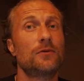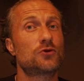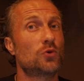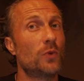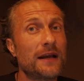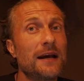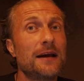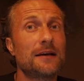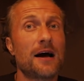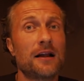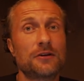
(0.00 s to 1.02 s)

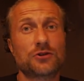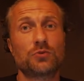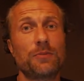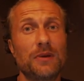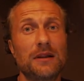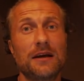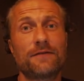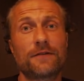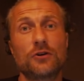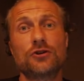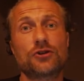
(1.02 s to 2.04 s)
$28, we
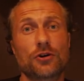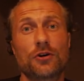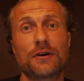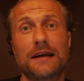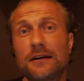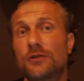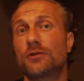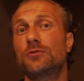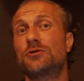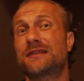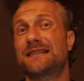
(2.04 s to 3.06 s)
believe, could turn into
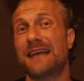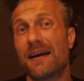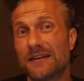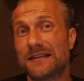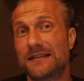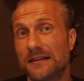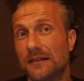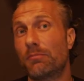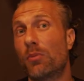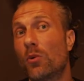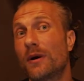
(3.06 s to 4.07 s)

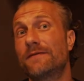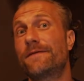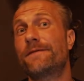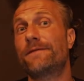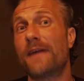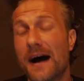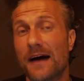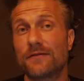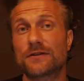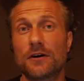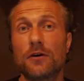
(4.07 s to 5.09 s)

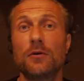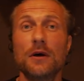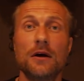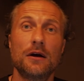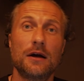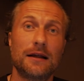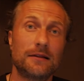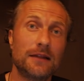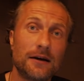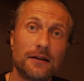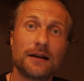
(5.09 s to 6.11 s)
17.5. So
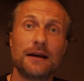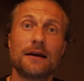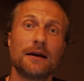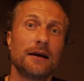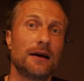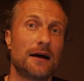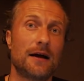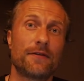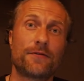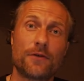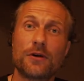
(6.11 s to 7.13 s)
literally
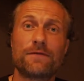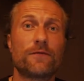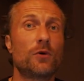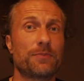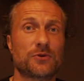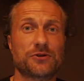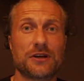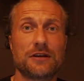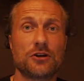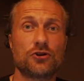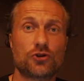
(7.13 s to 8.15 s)

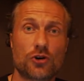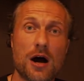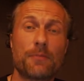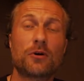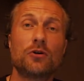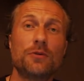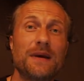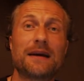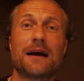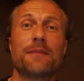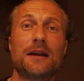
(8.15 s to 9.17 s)
30-40% drop could be
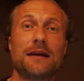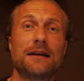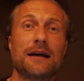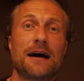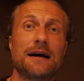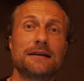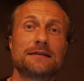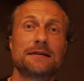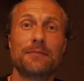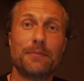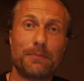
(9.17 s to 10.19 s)
coming in,
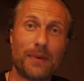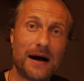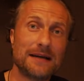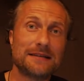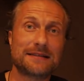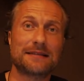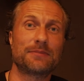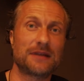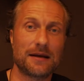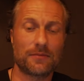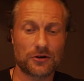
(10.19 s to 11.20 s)
guys, by
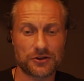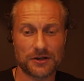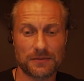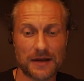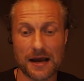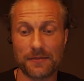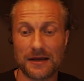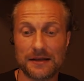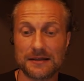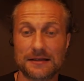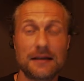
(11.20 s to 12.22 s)
September sometime
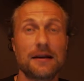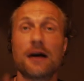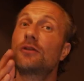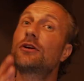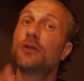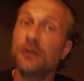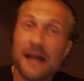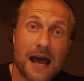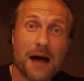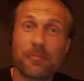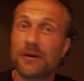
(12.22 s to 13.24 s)
in this thing. Now, it could
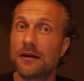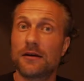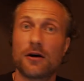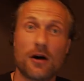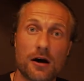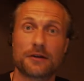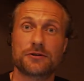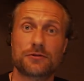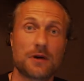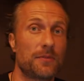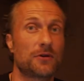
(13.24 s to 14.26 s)
happen in
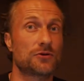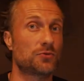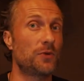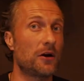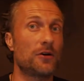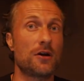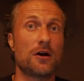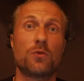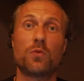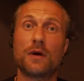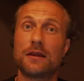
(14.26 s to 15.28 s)
August, right? Because we don't
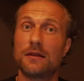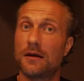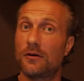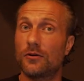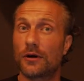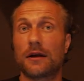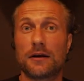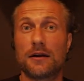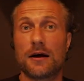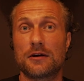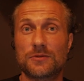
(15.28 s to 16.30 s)
know when a hurricane
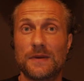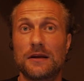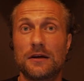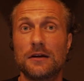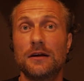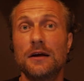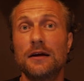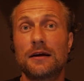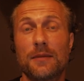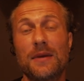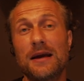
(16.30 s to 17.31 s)
announcement could
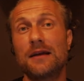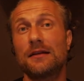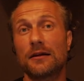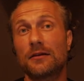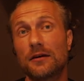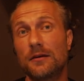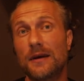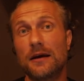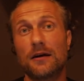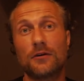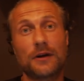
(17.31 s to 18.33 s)
come in. That could
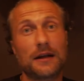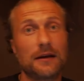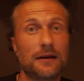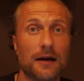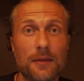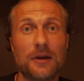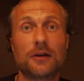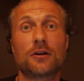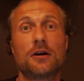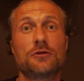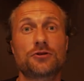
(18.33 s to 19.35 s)
be a hurricane coming
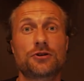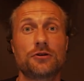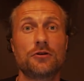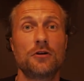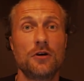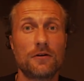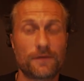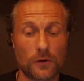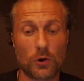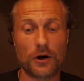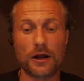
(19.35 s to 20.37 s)
close to
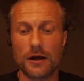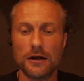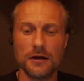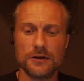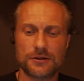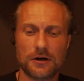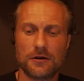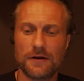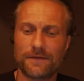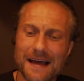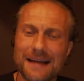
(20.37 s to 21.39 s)
Florida. So
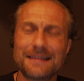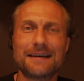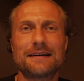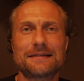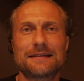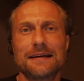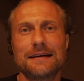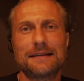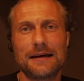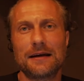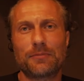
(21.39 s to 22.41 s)
if that does
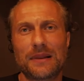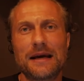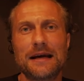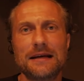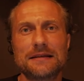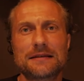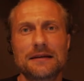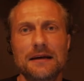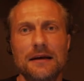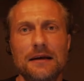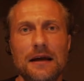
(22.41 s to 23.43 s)
take place,
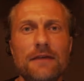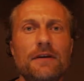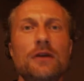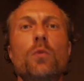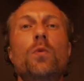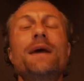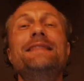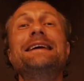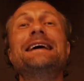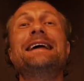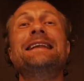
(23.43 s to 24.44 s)
even with
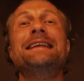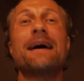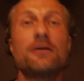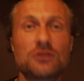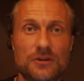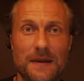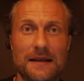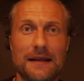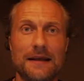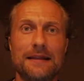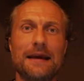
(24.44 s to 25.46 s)
the announcement
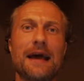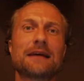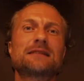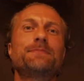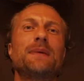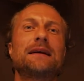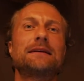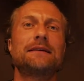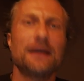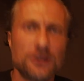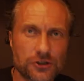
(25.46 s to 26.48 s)
and the
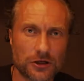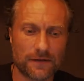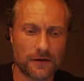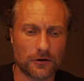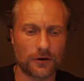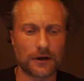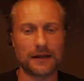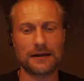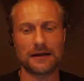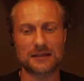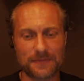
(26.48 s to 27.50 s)
expectation of the
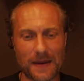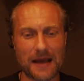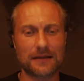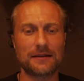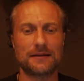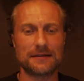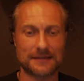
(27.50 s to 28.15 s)
hurricane, expect the